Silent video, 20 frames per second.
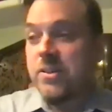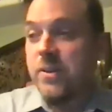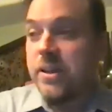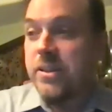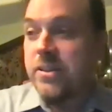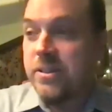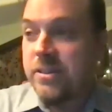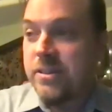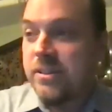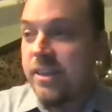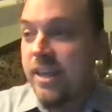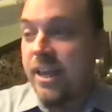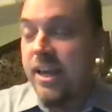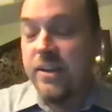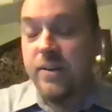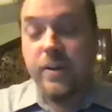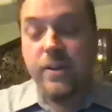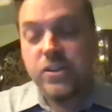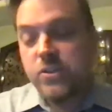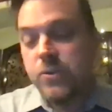Great. Yeah,
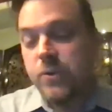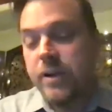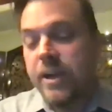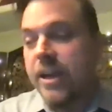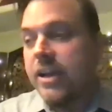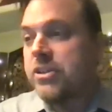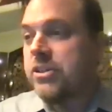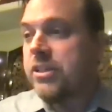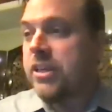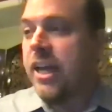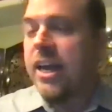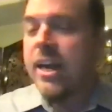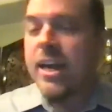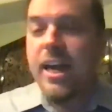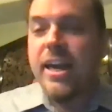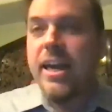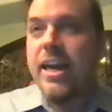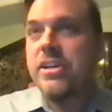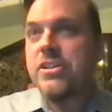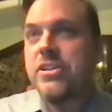great story. Actually,
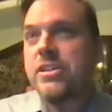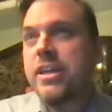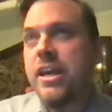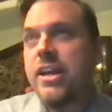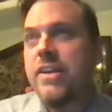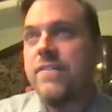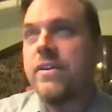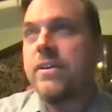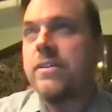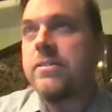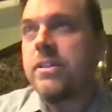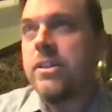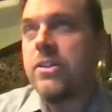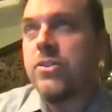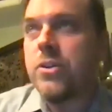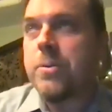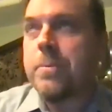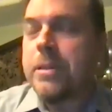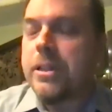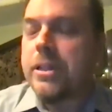I actually kind of
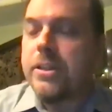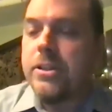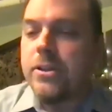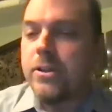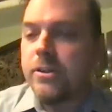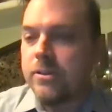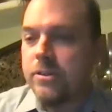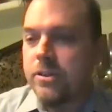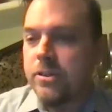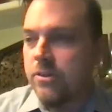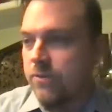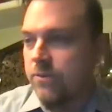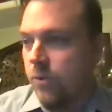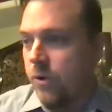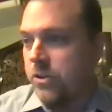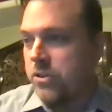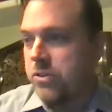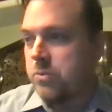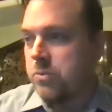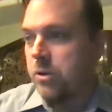attributed your
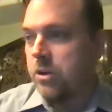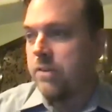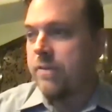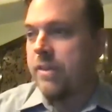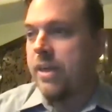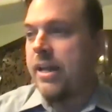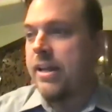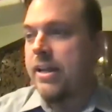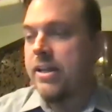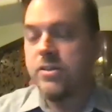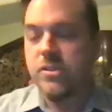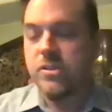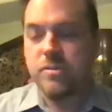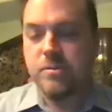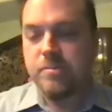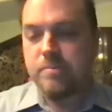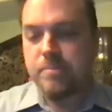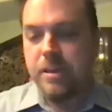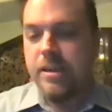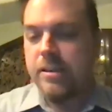voice work of that as
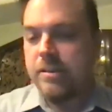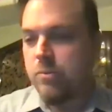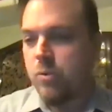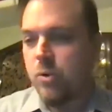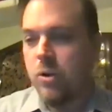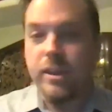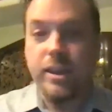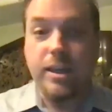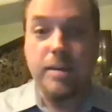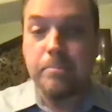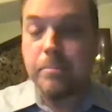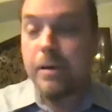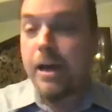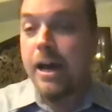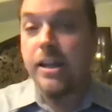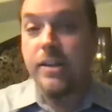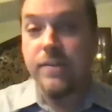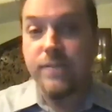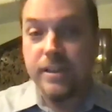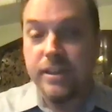being more like a
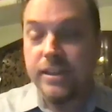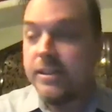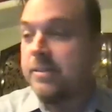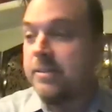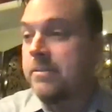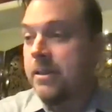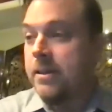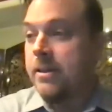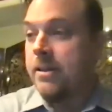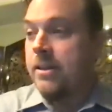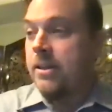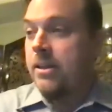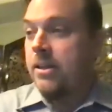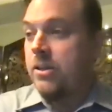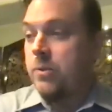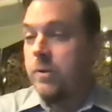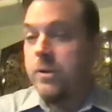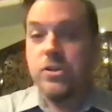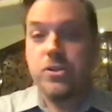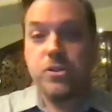Bond villain,
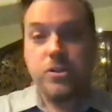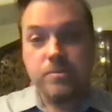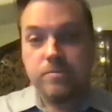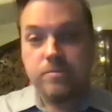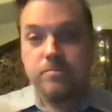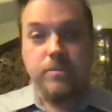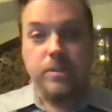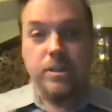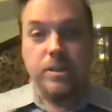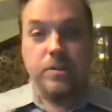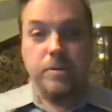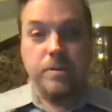which, with